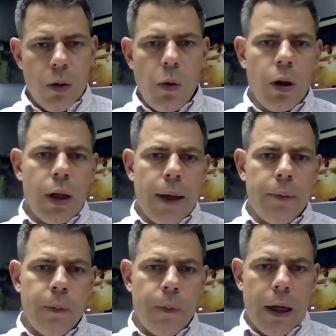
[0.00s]
Well,
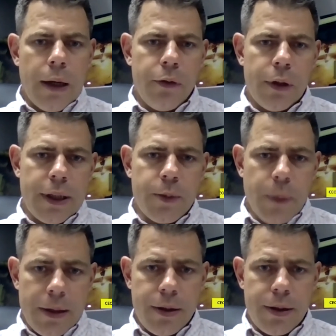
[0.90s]
for the 6
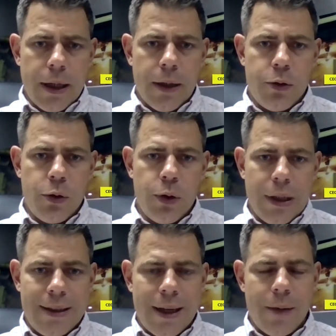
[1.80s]
months to
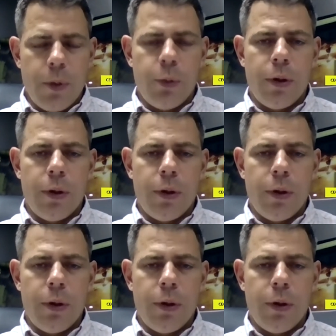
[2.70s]
December,